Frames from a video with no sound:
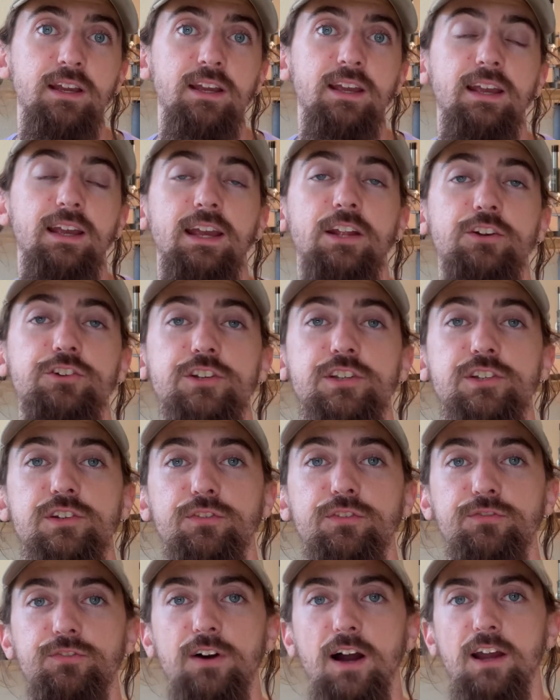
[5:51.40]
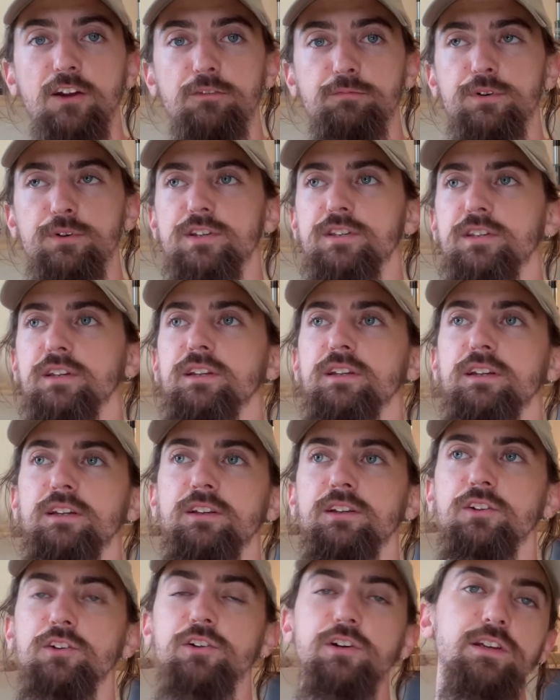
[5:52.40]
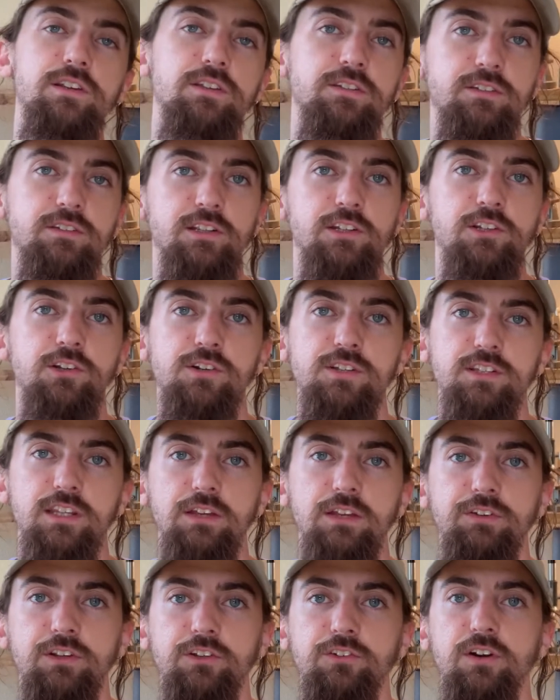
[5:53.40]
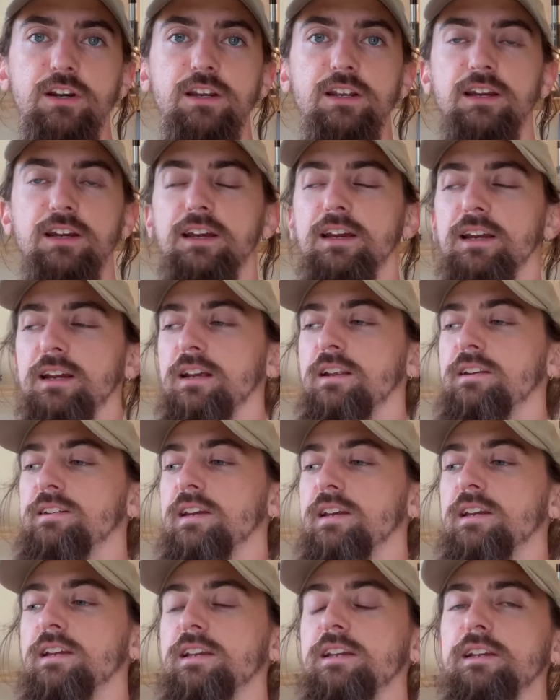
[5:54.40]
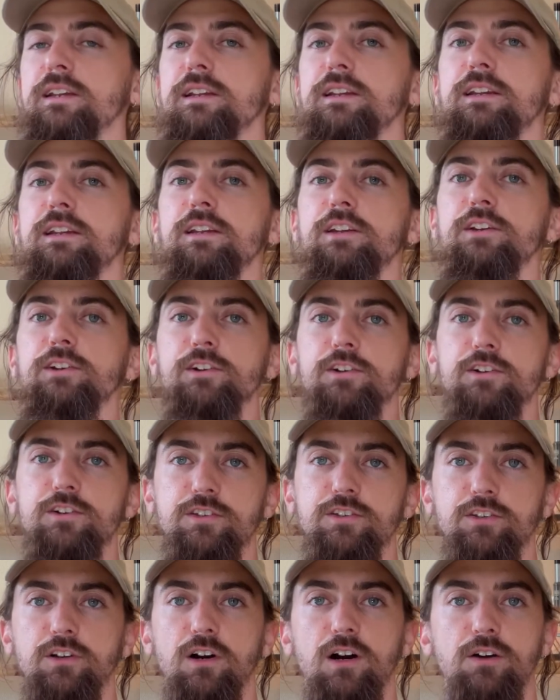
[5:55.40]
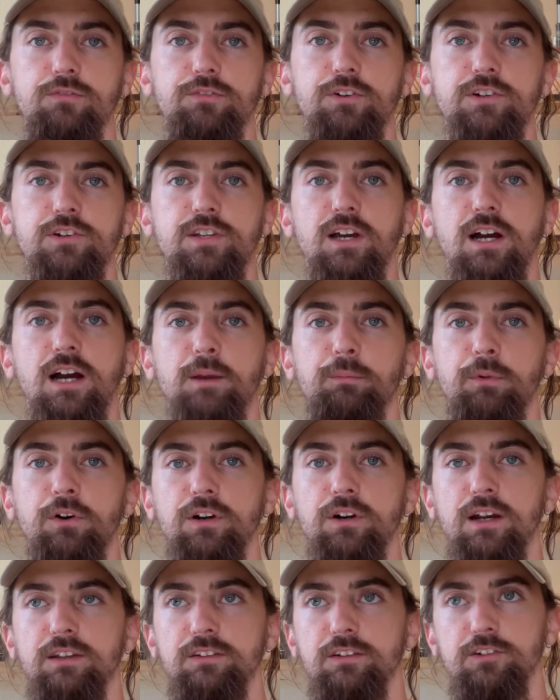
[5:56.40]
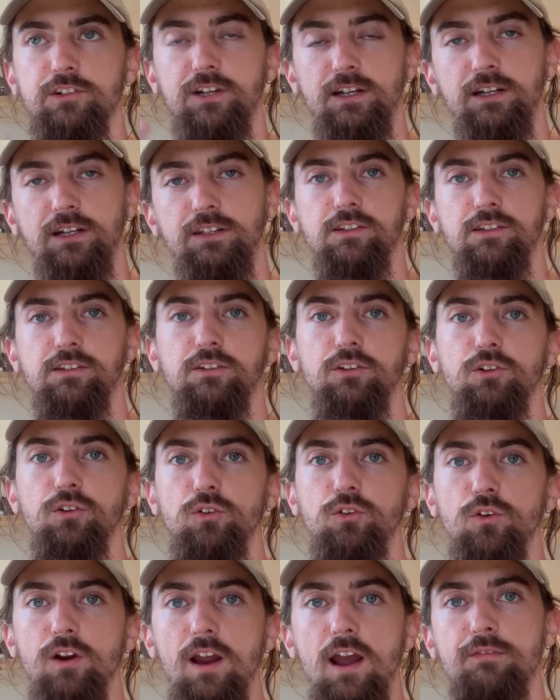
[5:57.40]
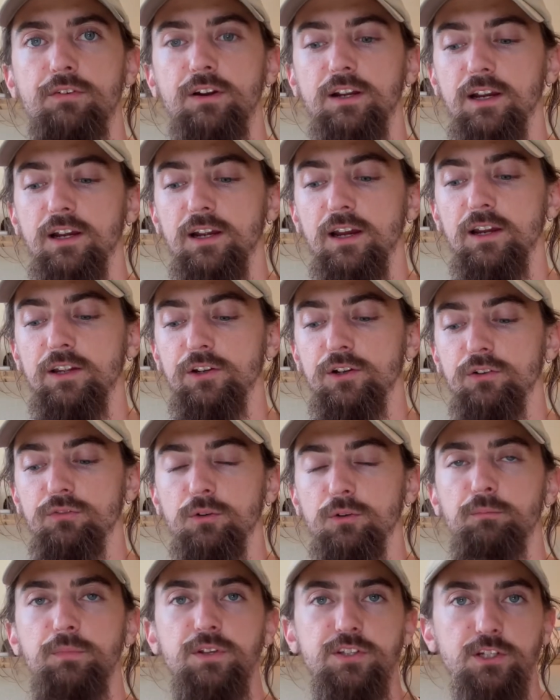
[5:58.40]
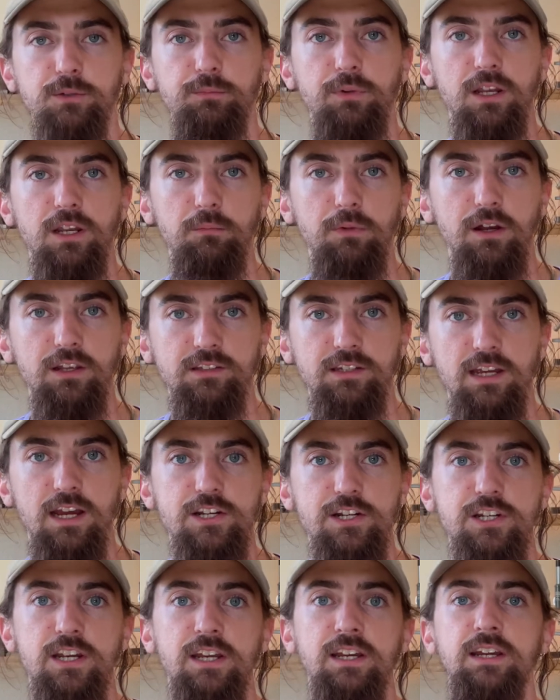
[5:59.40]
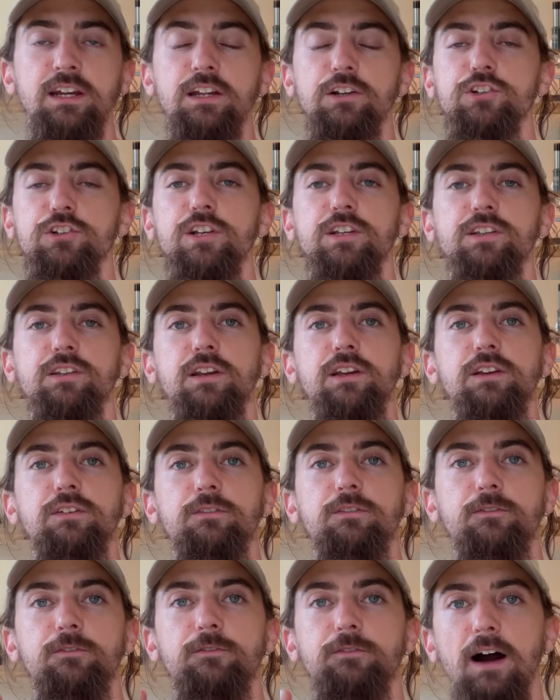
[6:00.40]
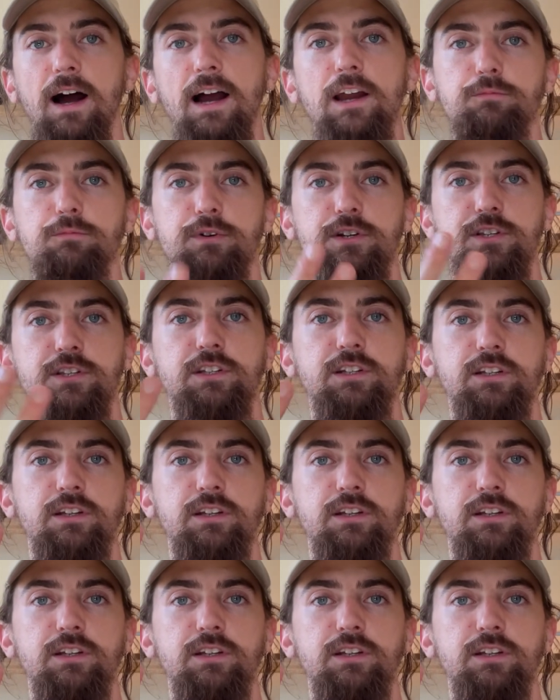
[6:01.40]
And just a 5% increase in your savings rate can take years off your time horizon. Check out little graphic I got here from Mr. Money Mustache. Just a 5%